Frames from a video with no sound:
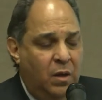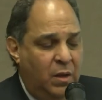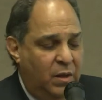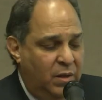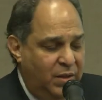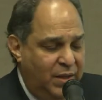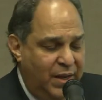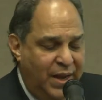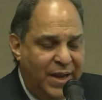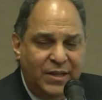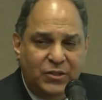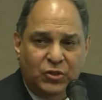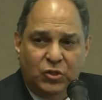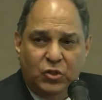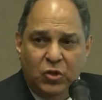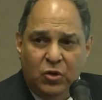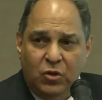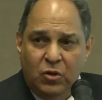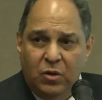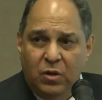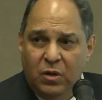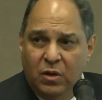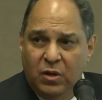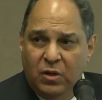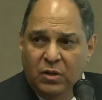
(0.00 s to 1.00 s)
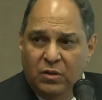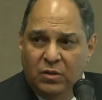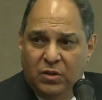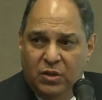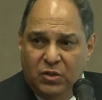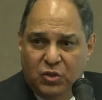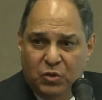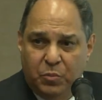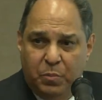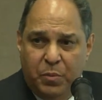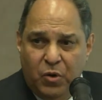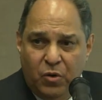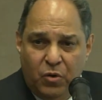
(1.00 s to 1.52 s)
nature, the
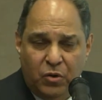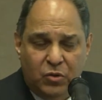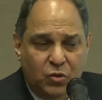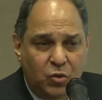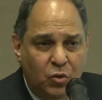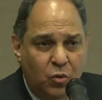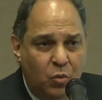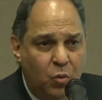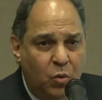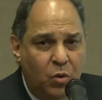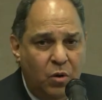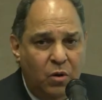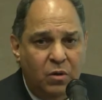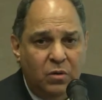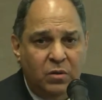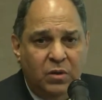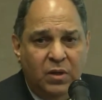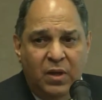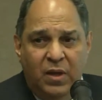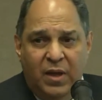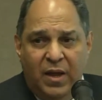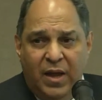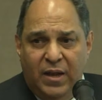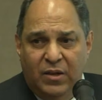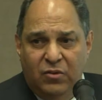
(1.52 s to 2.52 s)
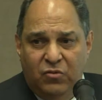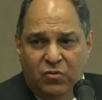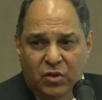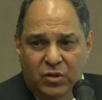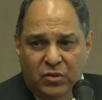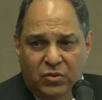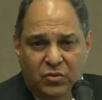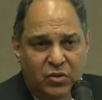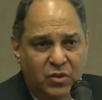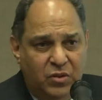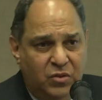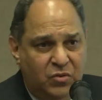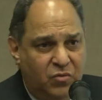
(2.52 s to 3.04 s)
spiritual world, and
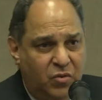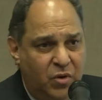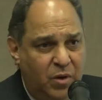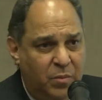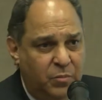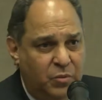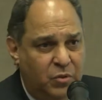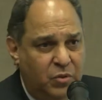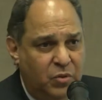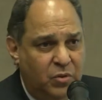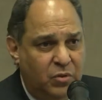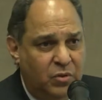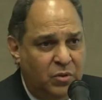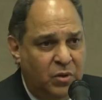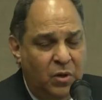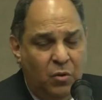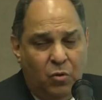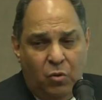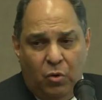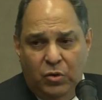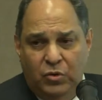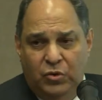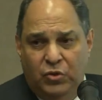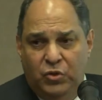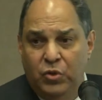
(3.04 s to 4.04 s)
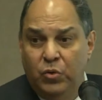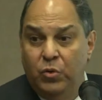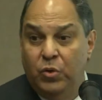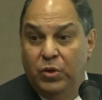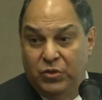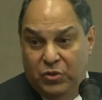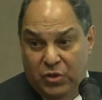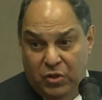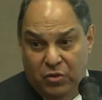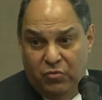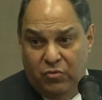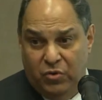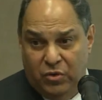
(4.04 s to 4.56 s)
Christian scriptures, or
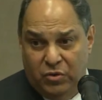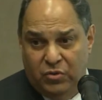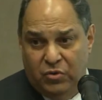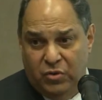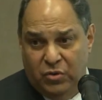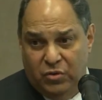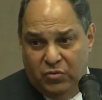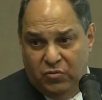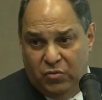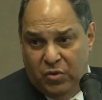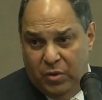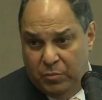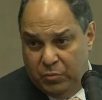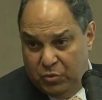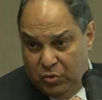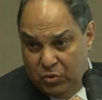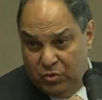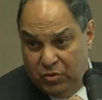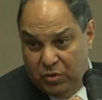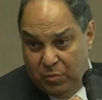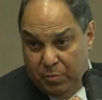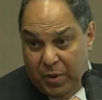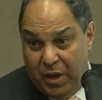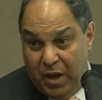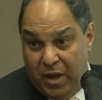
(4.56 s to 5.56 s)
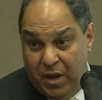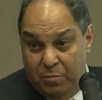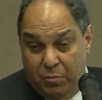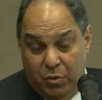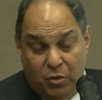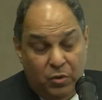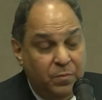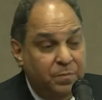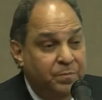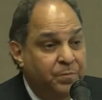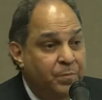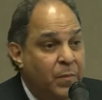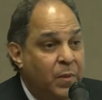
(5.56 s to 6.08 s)
Jewish and Christian scriptures, the
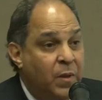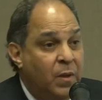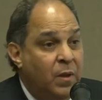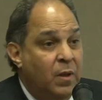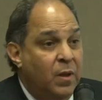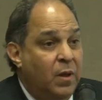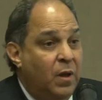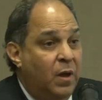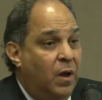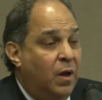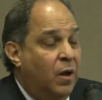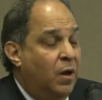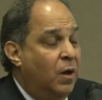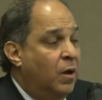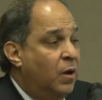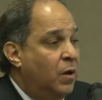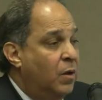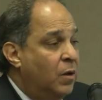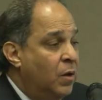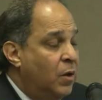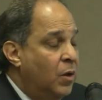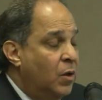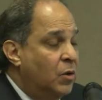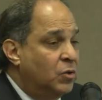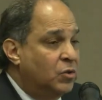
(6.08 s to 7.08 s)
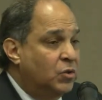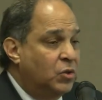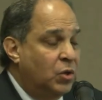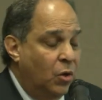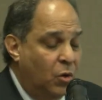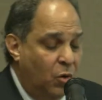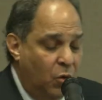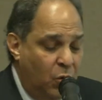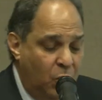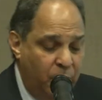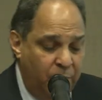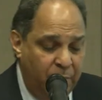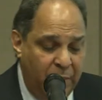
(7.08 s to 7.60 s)
Bible.
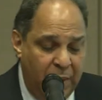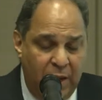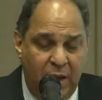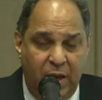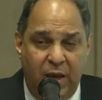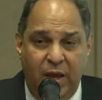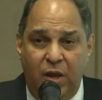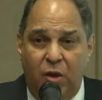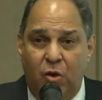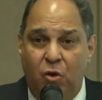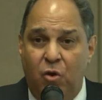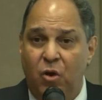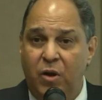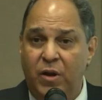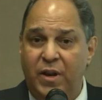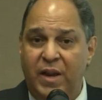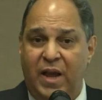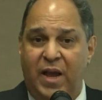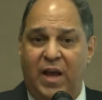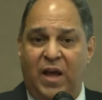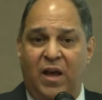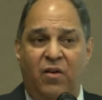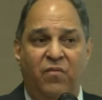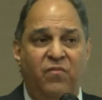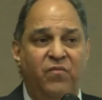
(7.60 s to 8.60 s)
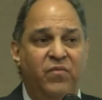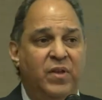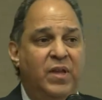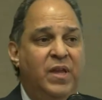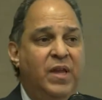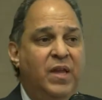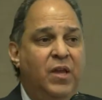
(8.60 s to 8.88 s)
So he could have